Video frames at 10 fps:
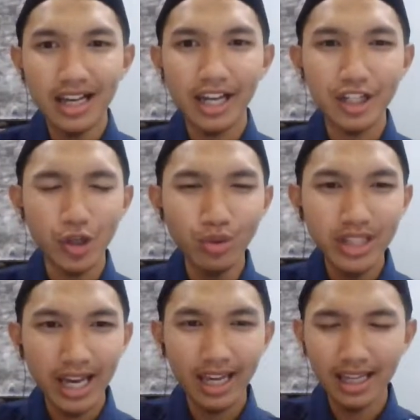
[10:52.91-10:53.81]
And so
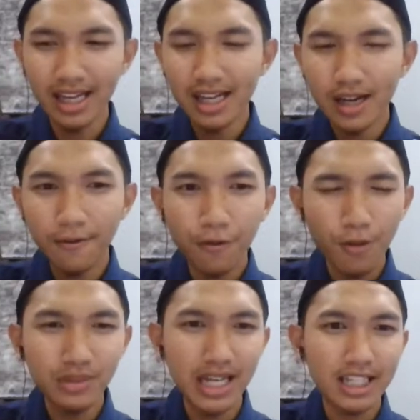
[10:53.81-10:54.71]
they,
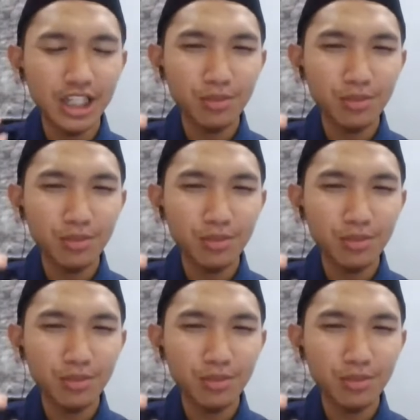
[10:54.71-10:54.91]
from that